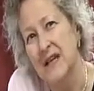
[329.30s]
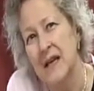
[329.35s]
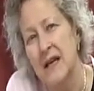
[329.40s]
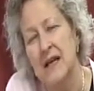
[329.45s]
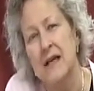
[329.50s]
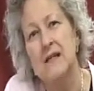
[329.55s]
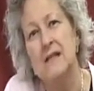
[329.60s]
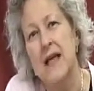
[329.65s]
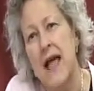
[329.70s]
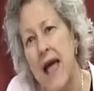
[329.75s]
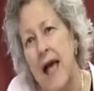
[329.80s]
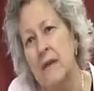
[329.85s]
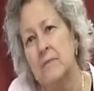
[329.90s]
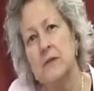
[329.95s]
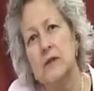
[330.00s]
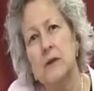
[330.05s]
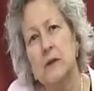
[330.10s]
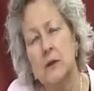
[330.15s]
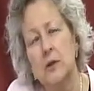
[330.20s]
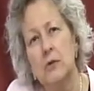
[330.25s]
is
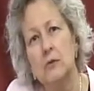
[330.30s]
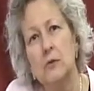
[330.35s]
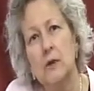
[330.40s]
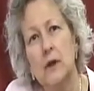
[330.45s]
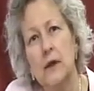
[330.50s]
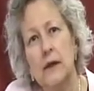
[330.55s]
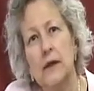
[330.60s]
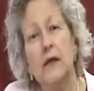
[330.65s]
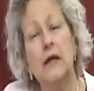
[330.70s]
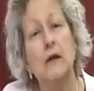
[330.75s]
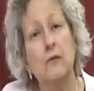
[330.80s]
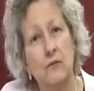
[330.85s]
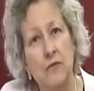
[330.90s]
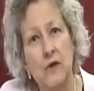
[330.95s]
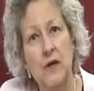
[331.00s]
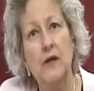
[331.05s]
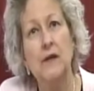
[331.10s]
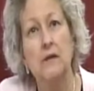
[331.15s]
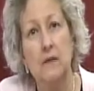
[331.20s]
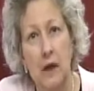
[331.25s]
absolutely
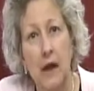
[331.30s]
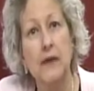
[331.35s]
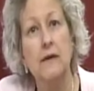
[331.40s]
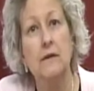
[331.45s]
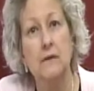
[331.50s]
infinite light